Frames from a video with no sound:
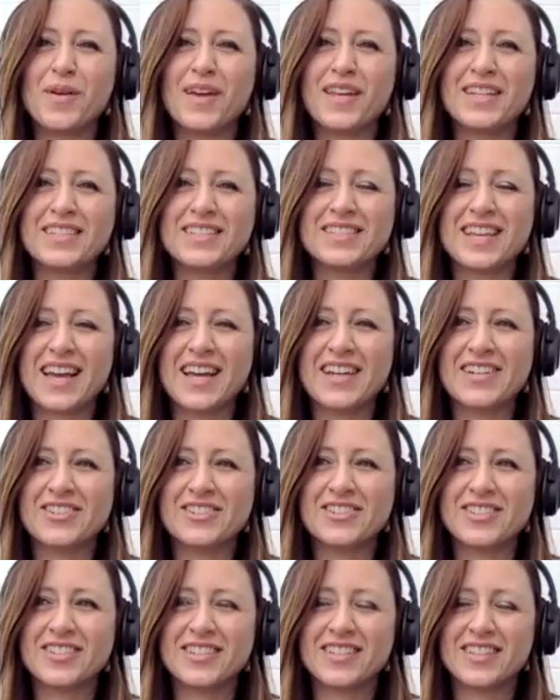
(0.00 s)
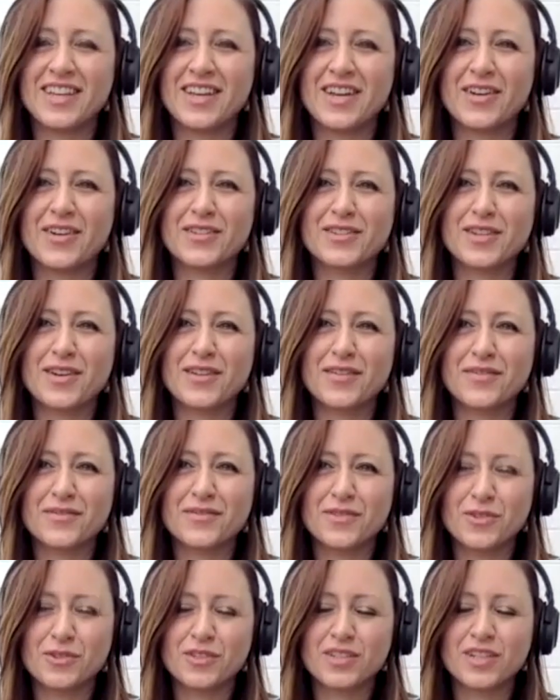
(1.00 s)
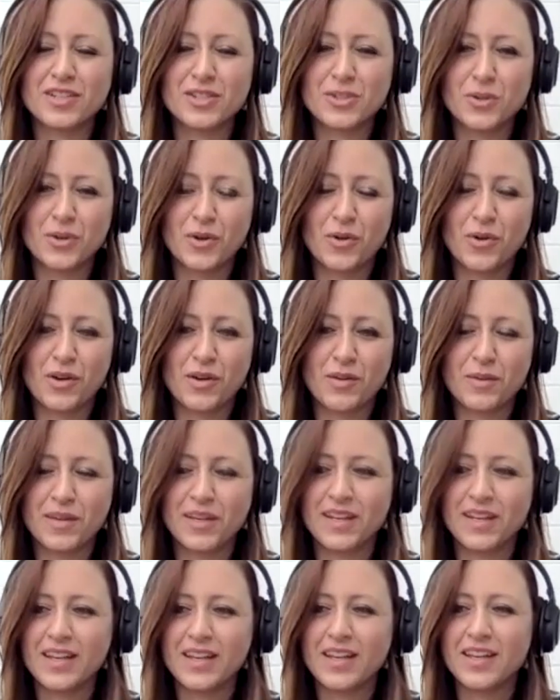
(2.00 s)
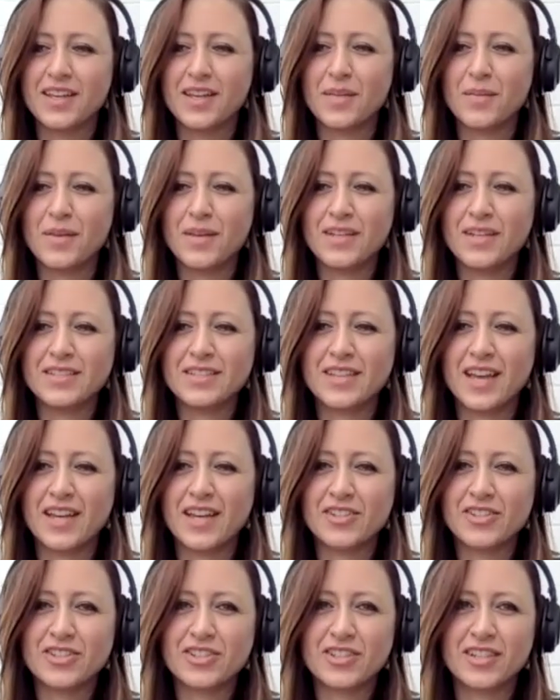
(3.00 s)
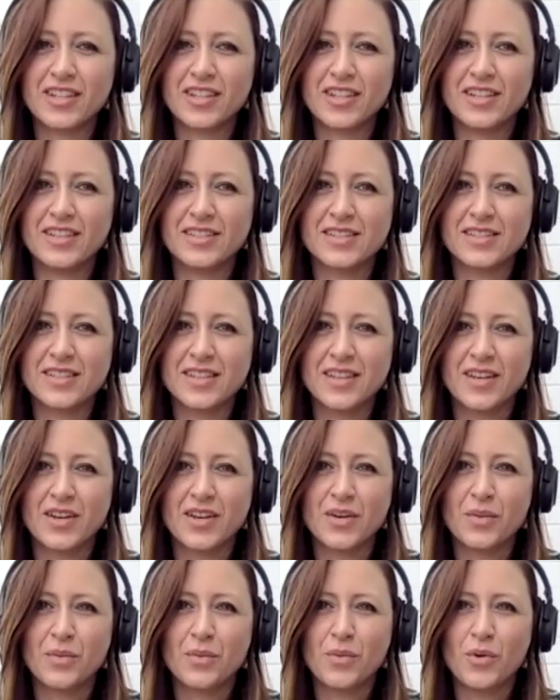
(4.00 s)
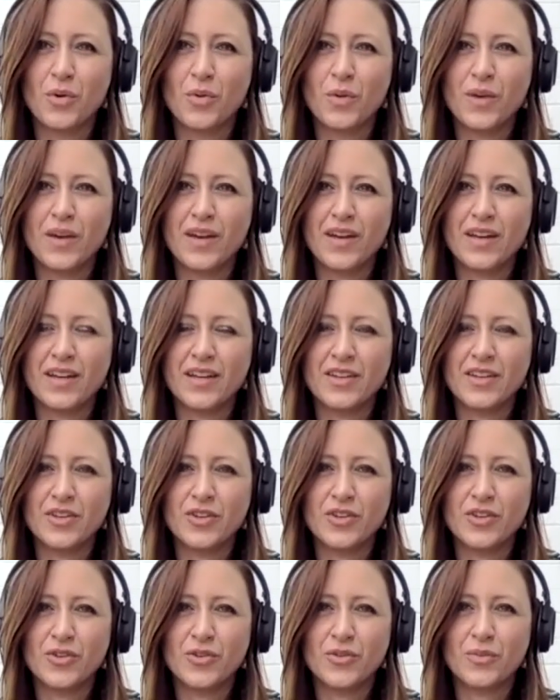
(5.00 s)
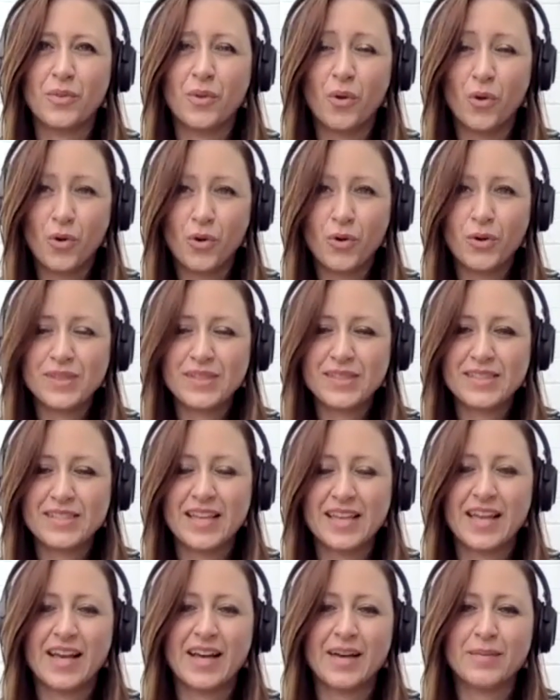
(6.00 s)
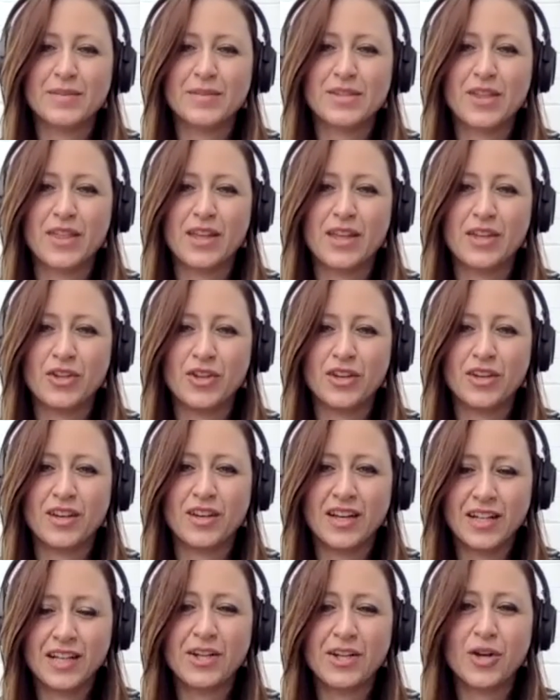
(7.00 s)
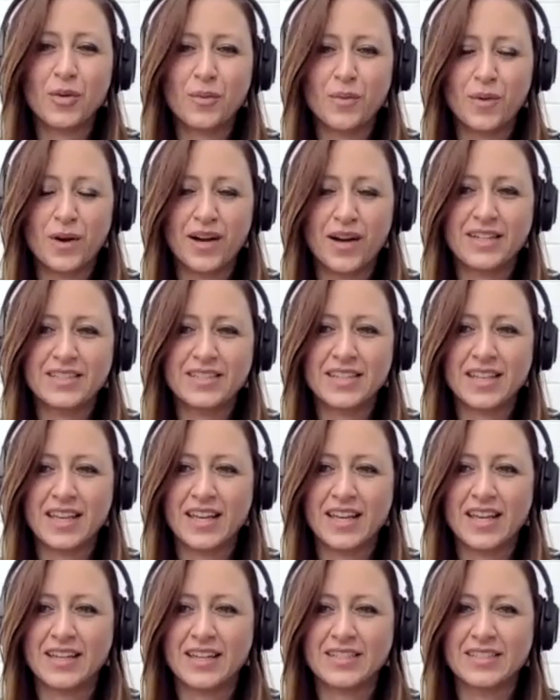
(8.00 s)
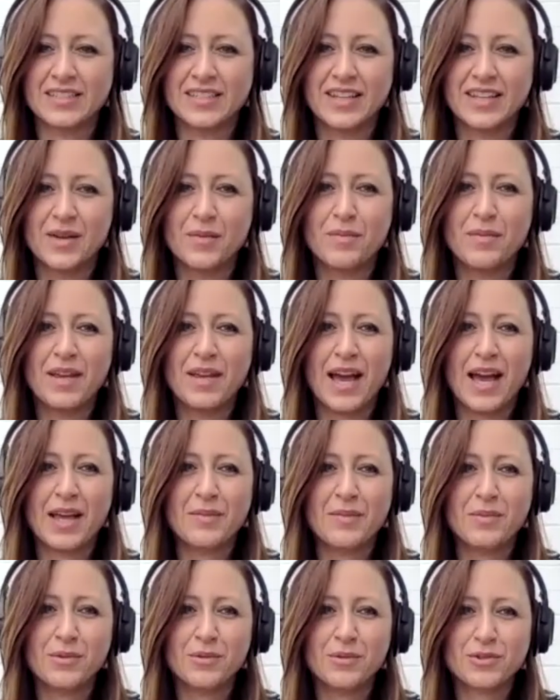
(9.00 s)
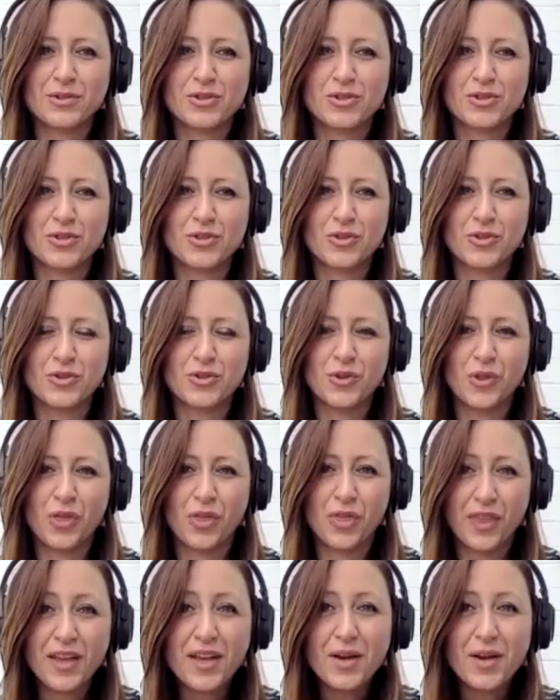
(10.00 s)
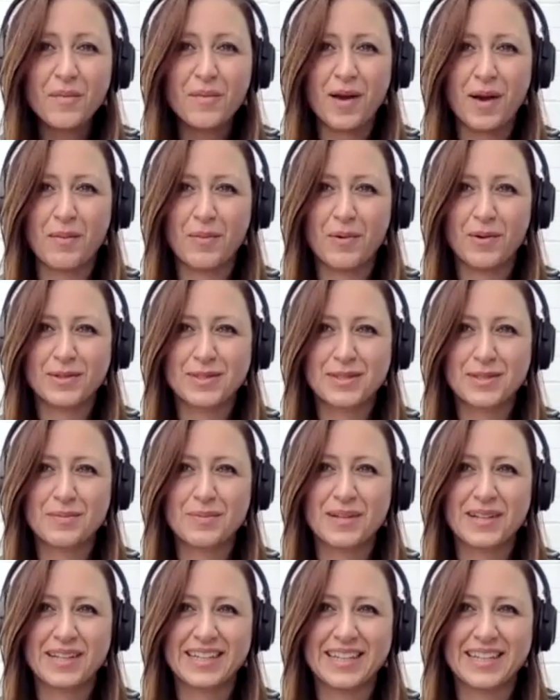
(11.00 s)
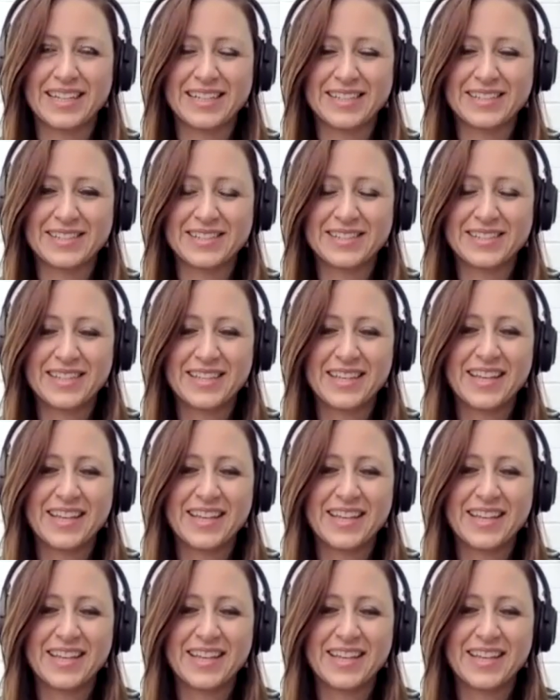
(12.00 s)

meditation. Because I've looked into it quite a bit. Meditation is more where you pause so that you can clear your mind and be able to think about possibilities.